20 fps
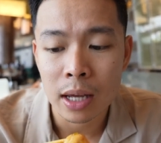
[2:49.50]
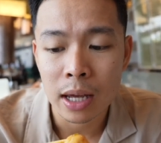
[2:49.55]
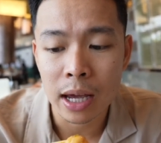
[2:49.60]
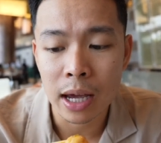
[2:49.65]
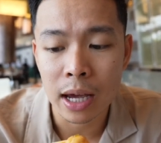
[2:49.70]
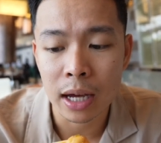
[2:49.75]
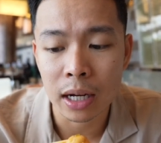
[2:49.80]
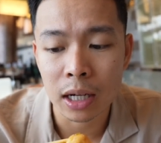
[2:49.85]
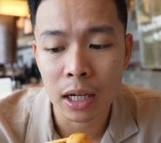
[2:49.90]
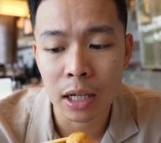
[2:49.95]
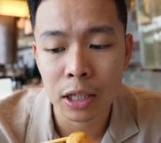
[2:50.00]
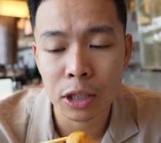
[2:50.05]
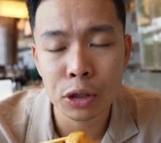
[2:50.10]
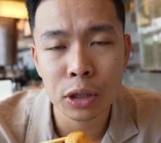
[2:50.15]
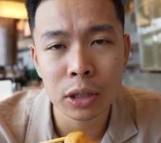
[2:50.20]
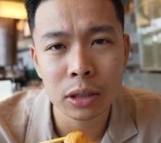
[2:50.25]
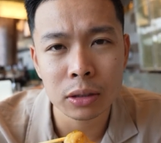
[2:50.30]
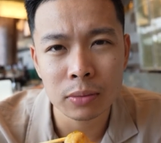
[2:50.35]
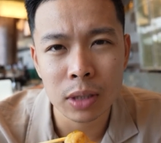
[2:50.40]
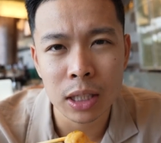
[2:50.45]
and
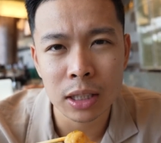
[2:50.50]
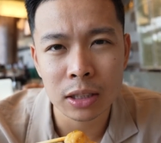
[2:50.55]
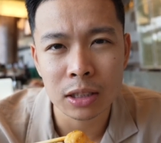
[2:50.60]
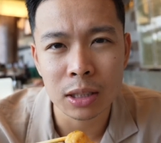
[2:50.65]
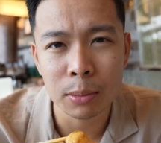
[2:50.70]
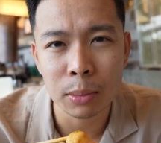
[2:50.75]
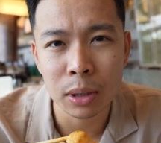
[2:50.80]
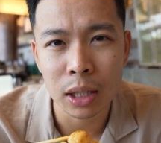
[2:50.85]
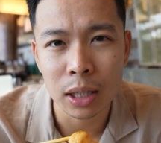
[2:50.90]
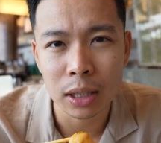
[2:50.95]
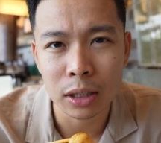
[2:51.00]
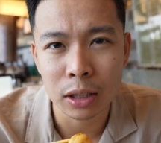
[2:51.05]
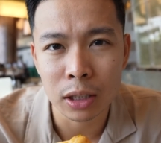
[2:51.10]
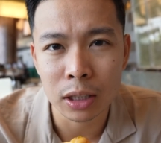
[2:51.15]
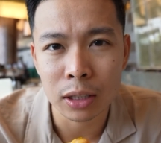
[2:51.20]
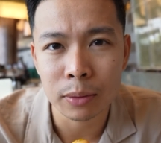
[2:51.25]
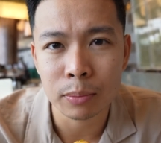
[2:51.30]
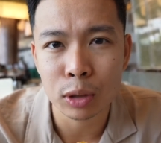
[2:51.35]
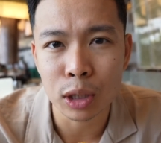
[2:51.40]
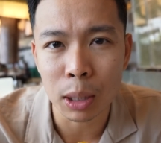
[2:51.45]
you get to taste some of like
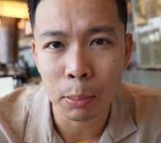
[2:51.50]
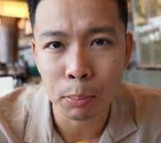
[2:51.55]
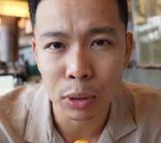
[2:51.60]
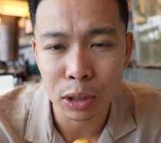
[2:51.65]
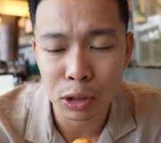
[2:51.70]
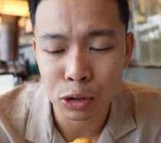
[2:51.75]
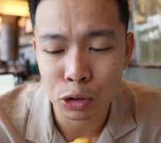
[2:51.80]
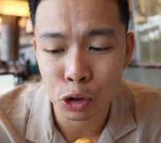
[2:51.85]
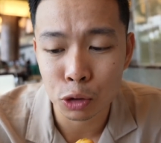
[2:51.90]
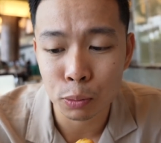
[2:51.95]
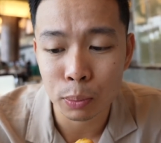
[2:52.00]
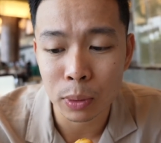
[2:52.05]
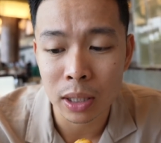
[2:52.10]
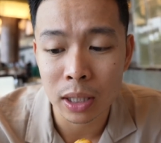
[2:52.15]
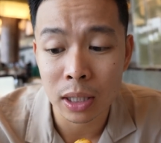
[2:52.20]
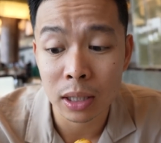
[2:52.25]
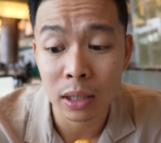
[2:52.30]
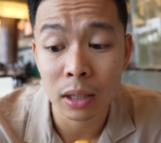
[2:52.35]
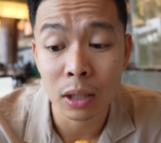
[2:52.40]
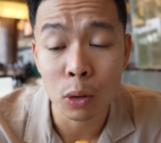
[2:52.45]
the dumpling soup
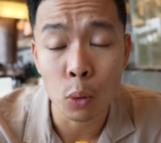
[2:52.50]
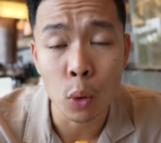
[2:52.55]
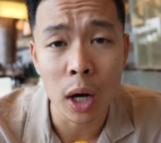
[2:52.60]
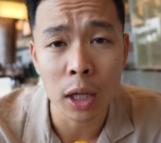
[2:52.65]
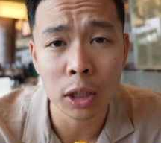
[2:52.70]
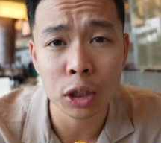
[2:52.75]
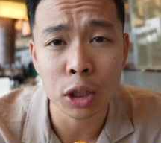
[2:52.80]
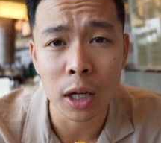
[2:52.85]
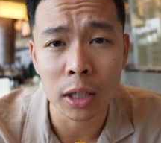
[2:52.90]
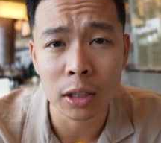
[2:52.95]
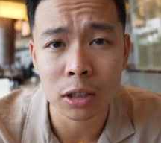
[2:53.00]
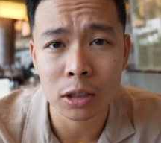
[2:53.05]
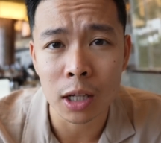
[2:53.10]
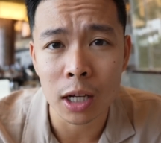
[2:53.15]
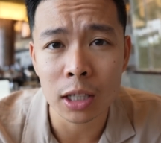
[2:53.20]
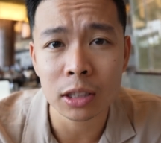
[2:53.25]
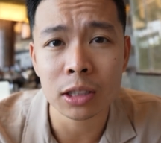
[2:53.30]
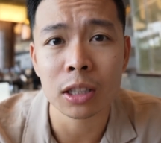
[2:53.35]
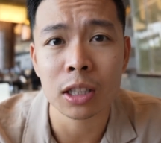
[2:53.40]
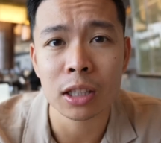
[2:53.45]
in the wonton
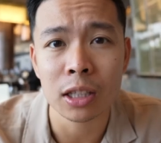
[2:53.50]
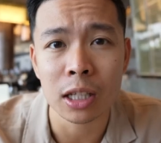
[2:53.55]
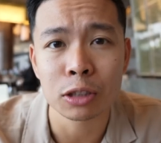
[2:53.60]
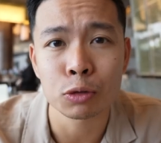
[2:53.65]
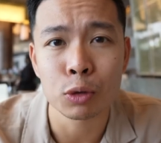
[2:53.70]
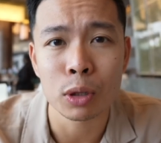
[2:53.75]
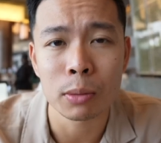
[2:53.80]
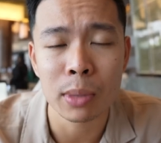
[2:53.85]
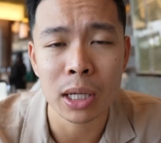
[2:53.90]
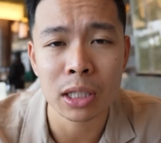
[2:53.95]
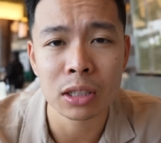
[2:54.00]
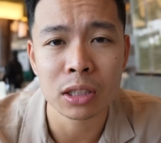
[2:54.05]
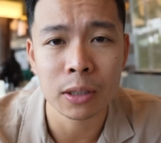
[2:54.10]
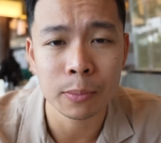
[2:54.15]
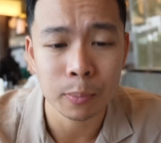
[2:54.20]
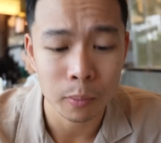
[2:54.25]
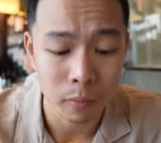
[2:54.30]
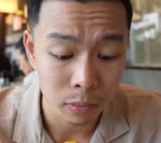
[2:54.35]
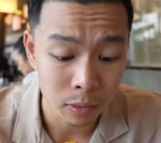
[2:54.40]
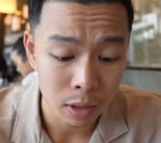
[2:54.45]
sauce. I think that's what makes
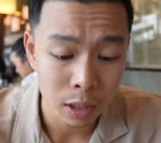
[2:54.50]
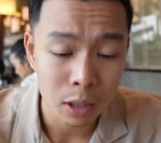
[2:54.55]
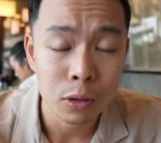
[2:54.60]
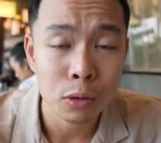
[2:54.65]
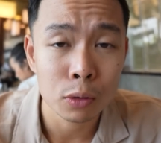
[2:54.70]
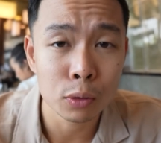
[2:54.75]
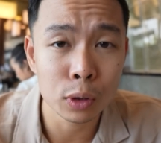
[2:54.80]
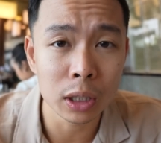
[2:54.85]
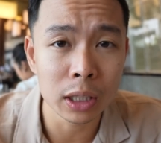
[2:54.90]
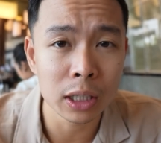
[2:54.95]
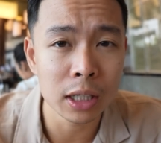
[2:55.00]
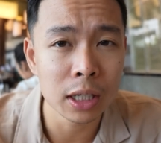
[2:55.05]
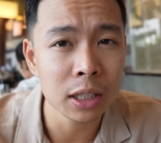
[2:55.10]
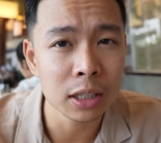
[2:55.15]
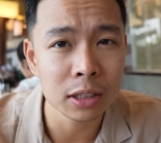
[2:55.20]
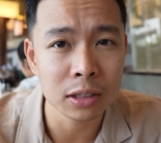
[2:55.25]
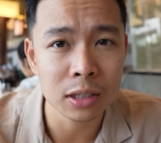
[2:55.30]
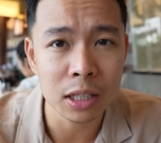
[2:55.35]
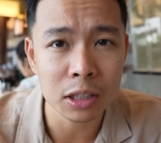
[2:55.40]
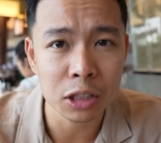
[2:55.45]
it really good,
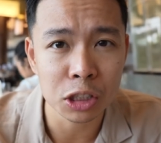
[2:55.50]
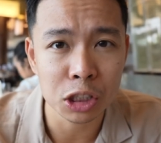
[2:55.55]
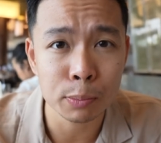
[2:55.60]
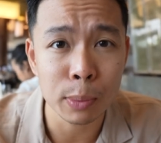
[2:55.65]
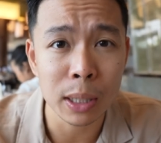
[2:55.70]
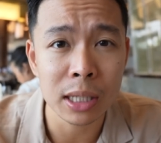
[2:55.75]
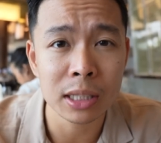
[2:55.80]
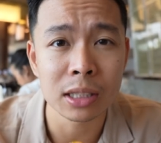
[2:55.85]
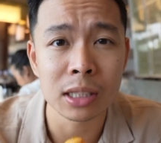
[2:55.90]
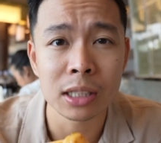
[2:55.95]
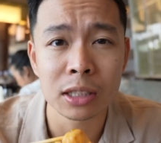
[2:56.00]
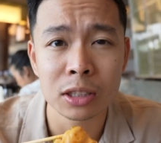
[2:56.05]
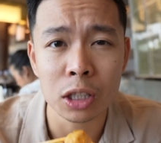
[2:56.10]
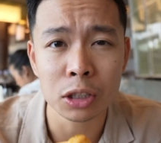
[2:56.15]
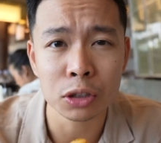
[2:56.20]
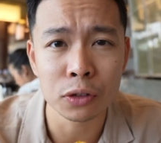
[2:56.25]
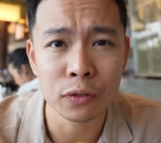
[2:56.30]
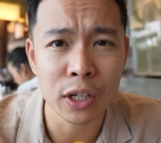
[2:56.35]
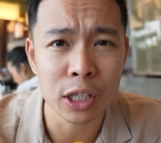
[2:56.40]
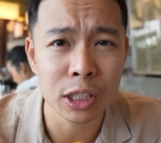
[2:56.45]
because it's not just spicy, it's
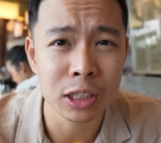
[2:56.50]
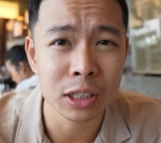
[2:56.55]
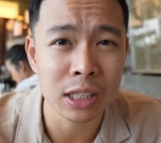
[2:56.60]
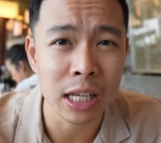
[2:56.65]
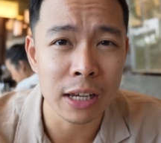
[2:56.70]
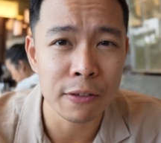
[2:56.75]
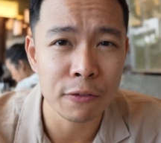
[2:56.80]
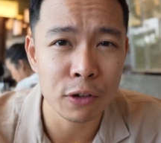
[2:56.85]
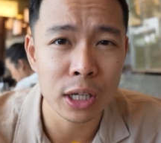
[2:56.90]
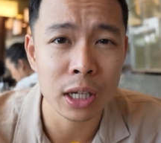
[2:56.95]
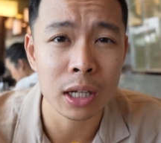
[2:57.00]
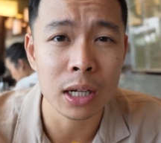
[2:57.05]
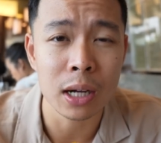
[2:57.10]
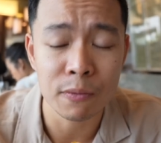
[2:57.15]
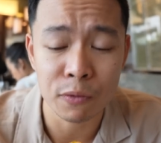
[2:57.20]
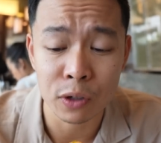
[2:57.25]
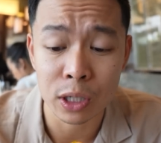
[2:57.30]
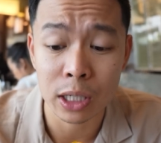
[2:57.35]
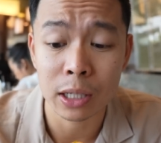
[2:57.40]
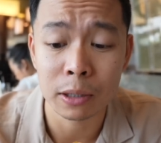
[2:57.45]
also very savory and
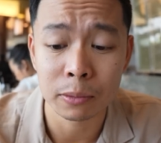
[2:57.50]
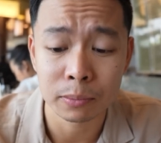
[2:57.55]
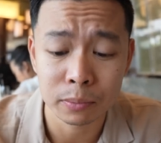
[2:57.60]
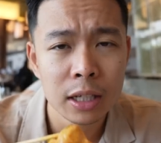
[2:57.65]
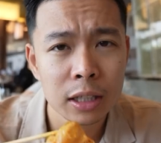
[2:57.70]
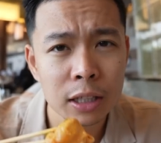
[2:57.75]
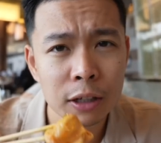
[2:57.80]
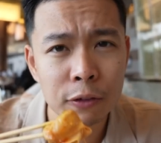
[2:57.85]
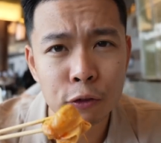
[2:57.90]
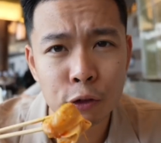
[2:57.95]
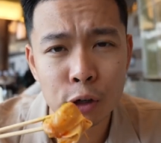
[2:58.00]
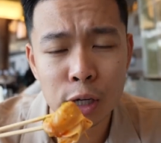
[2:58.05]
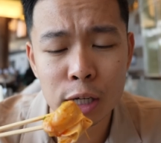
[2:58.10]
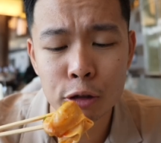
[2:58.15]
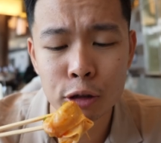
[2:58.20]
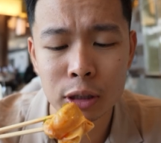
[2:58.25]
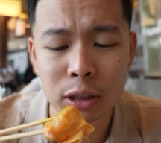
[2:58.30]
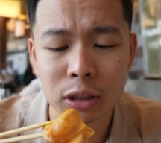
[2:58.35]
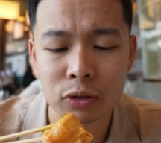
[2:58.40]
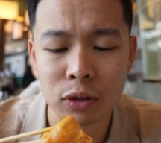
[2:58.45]
comforting. The
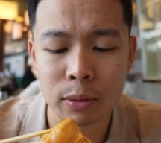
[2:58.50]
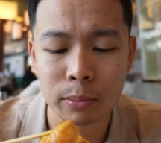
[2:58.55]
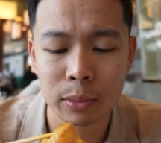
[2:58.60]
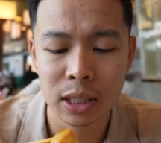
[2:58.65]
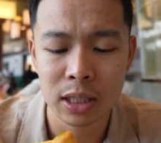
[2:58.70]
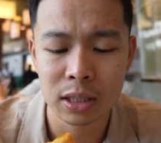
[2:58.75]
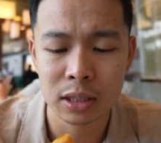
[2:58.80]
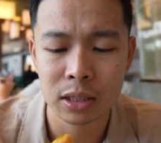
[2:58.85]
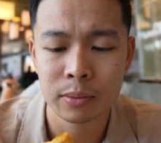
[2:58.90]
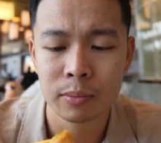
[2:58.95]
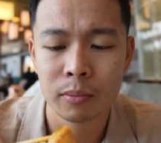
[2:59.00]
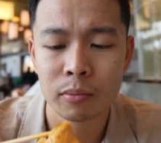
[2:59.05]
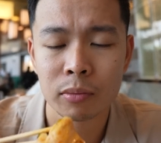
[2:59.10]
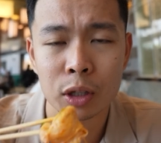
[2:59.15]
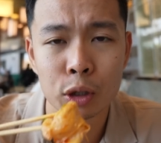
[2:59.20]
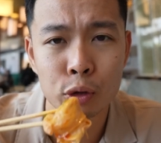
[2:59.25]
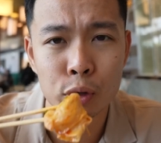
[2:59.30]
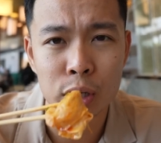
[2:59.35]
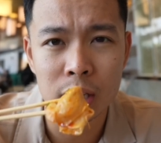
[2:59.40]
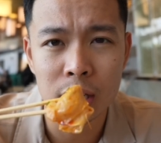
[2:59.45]
fragrance from these
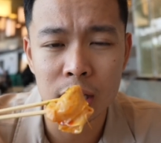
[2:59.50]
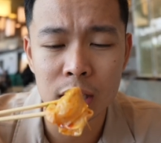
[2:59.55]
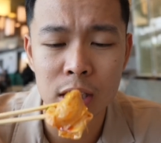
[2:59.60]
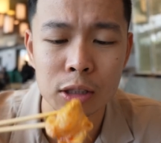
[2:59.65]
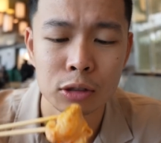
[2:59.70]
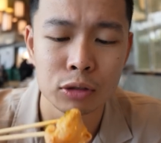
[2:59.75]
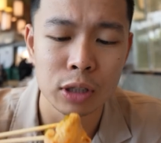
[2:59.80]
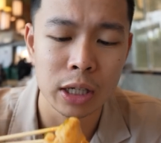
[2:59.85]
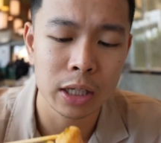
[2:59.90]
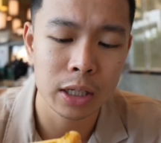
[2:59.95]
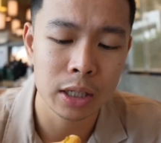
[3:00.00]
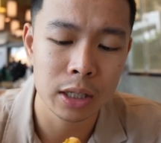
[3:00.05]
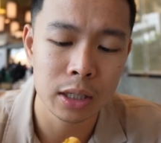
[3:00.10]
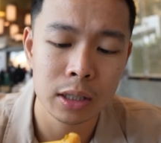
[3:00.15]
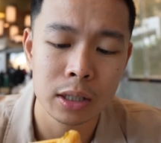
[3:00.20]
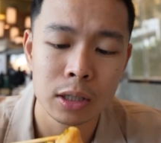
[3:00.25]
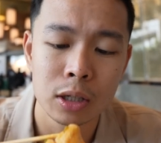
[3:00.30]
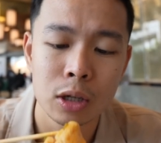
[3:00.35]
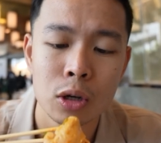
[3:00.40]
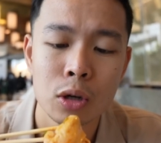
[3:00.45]
green onions right here.
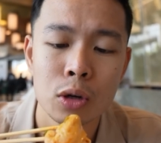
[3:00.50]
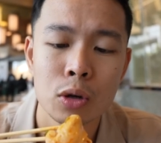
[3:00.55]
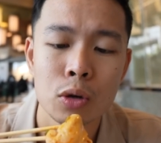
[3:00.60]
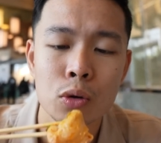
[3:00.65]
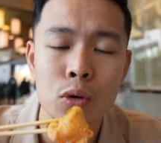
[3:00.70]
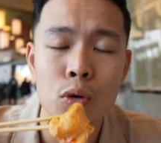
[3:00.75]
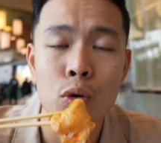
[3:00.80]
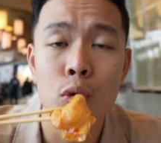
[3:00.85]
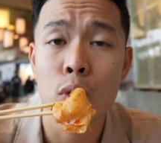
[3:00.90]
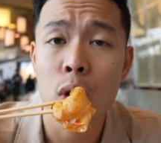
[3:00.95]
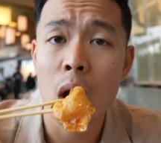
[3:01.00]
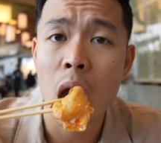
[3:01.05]
Ooh.